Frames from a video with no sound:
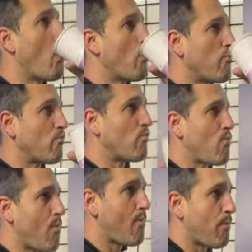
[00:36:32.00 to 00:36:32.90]
So here's a
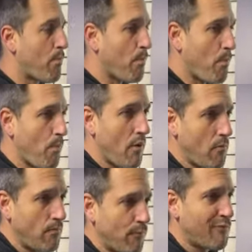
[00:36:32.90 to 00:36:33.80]
follow-up question to
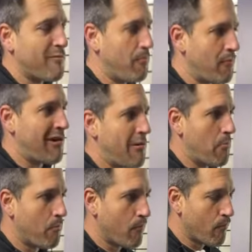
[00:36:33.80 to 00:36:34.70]
that. He
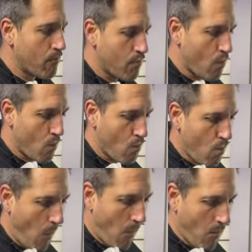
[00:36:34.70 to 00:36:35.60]
says, so the clear
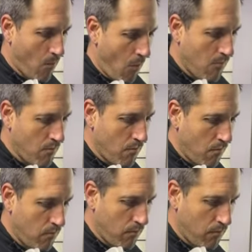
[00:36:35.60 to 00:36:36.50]
1K binder
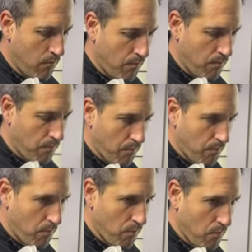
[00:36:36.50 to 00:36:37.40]
should
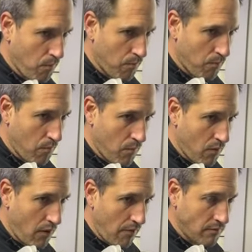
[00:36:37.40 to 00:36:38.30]
not be used for
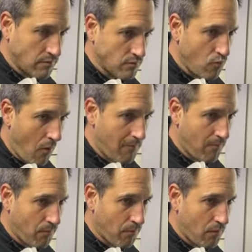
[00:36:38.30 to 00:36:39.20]
flake and use a
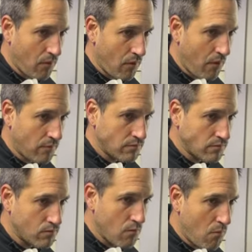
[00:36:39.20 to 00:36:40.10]
single stage for
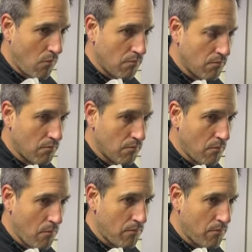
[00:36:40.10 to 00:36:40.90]
mixing candy.